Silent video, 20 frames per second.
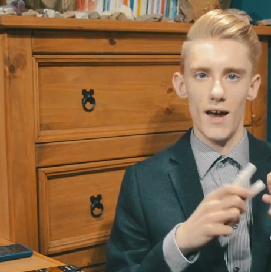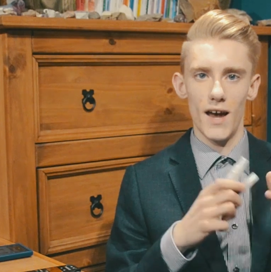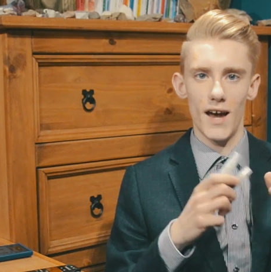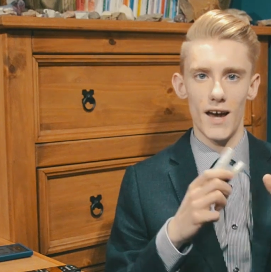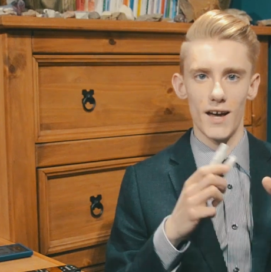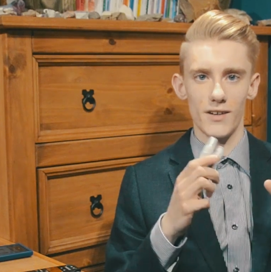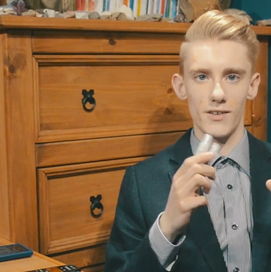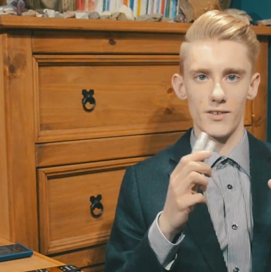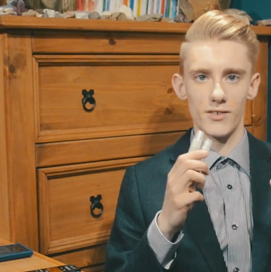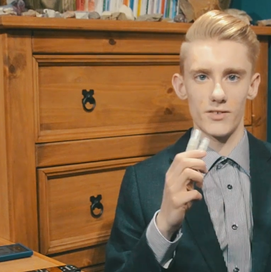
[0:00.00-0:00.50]

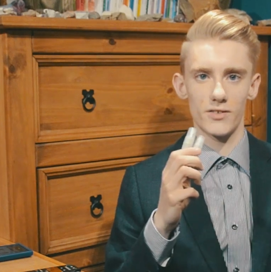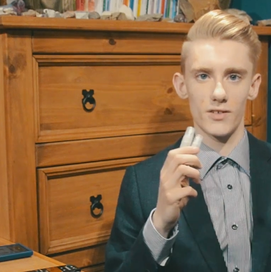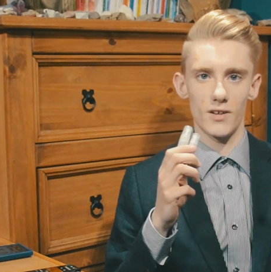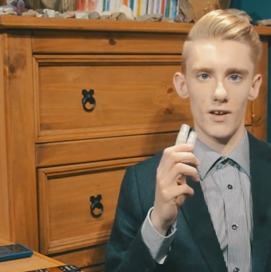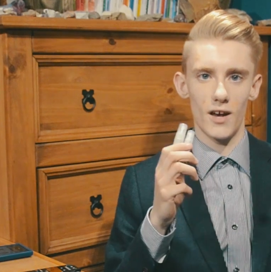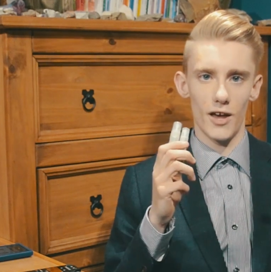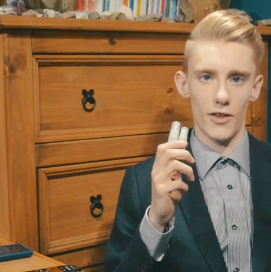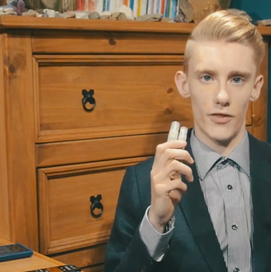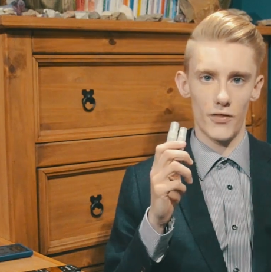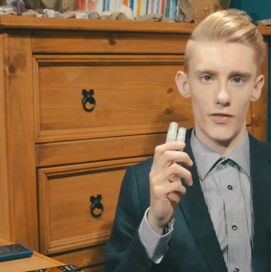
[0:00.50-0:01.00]
and
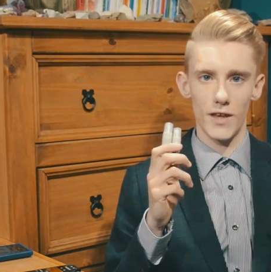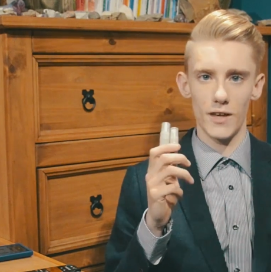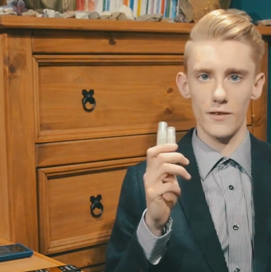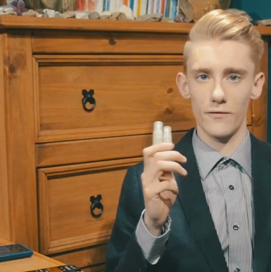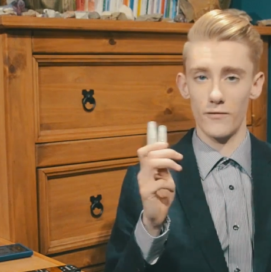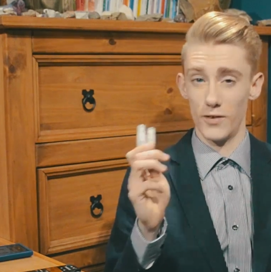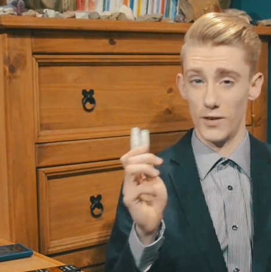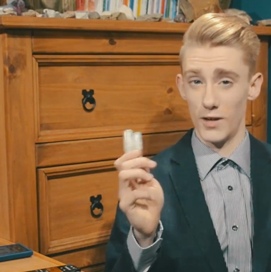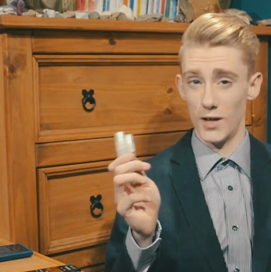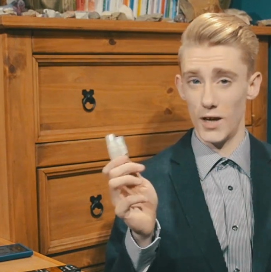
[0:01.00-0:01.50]
I think
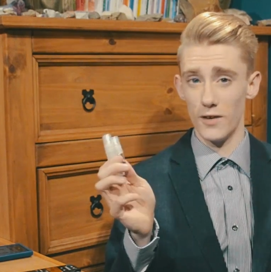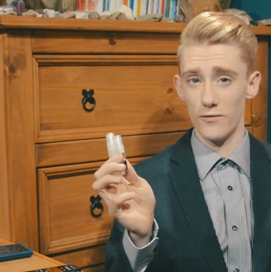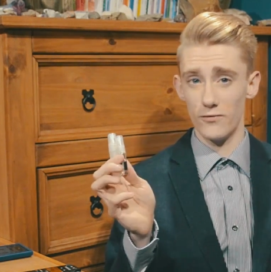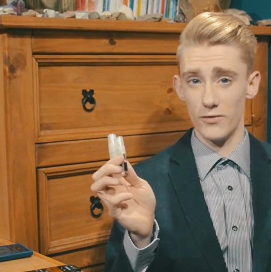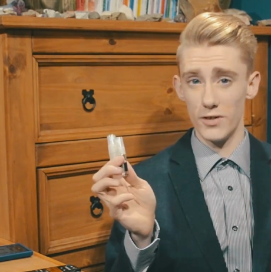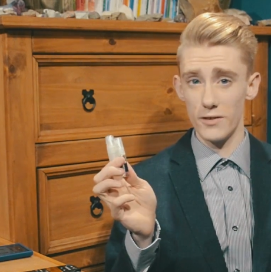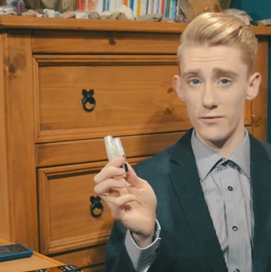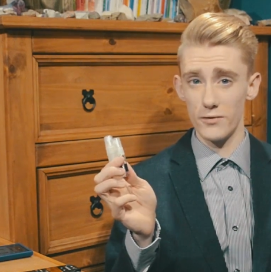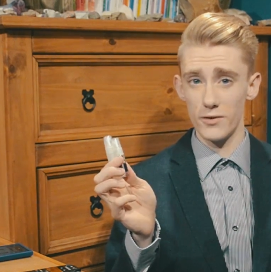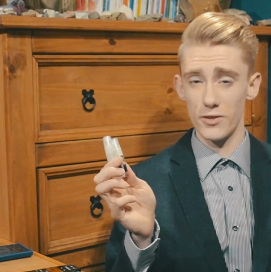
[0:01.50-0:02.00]
for night
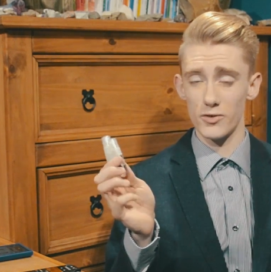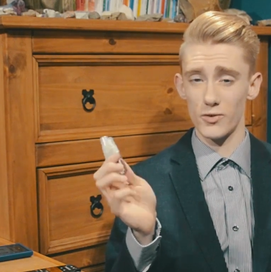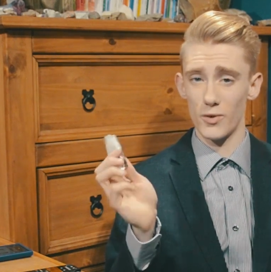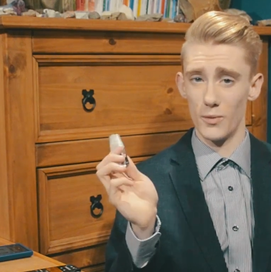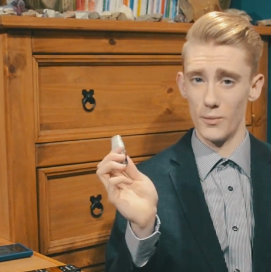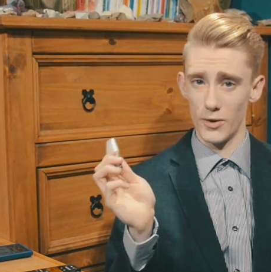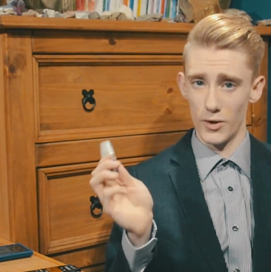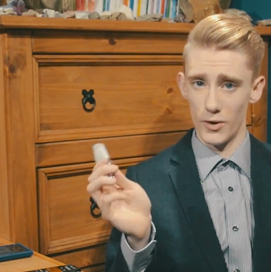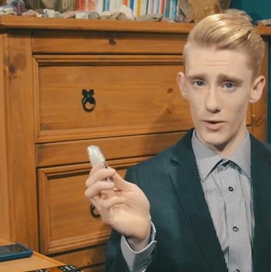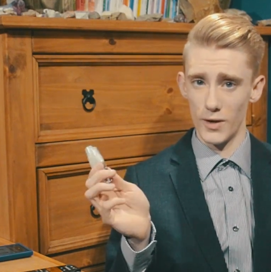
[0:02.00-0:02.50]
fragrance,
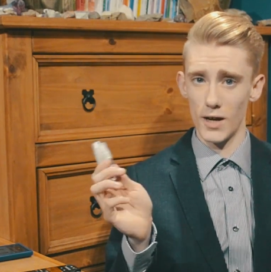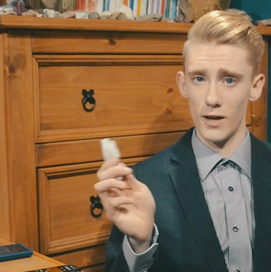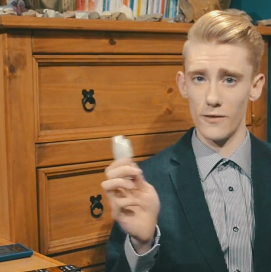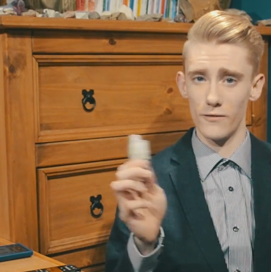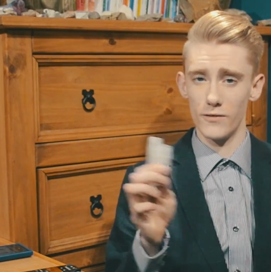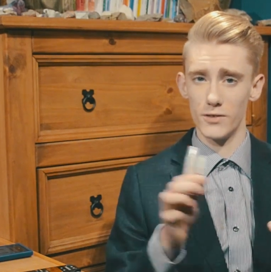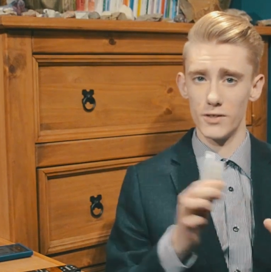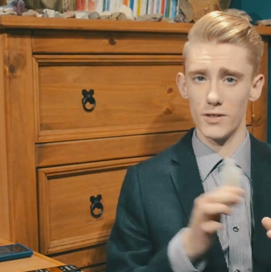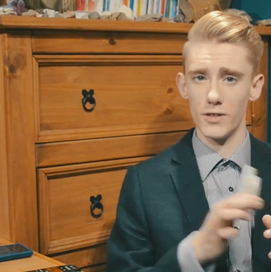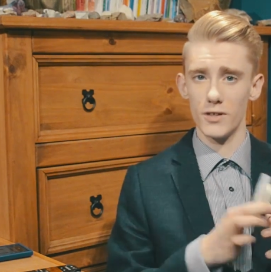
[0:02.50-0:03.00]
when we're going out
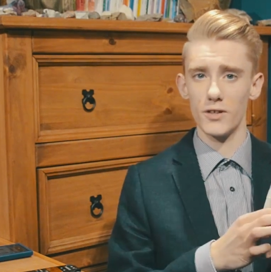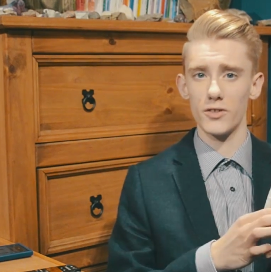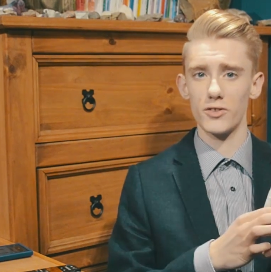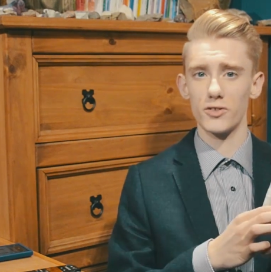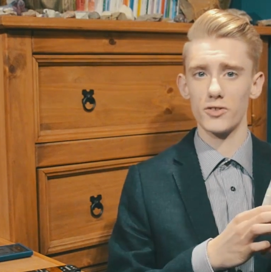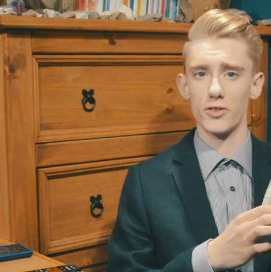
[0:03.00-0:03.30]
for dinner,